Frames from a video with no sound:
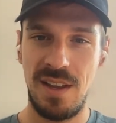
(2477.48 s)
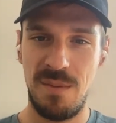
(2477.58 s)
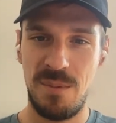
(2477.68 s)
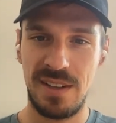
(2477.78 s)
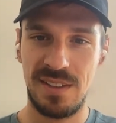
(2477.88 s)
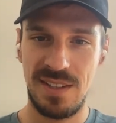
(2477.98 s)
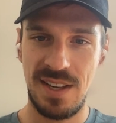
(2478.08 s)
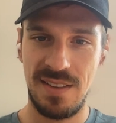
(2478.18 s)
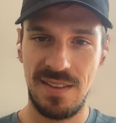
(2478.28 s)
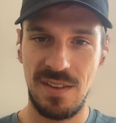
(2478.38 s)
in practice,
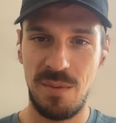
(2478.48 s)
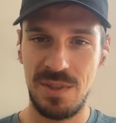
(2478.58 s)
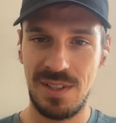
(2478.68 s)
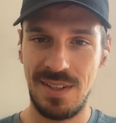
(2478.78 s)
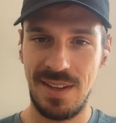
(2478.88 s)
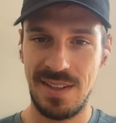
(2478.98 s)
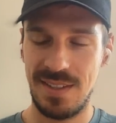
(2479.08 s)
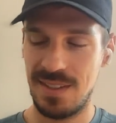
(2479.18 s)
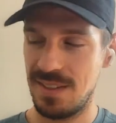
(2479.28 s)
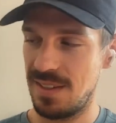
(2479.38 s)
then obviously
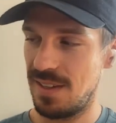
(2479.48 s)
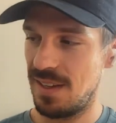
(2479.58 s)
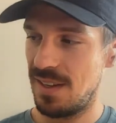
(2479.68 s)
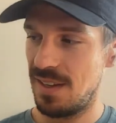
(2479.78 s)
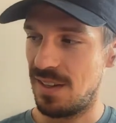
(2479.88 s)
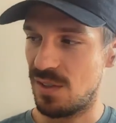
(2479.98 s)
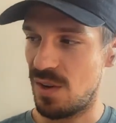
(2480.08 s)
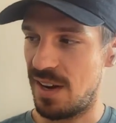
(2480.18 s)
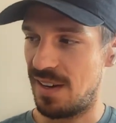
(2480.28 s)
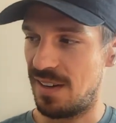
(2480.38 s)
that's
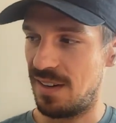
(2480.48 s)
great.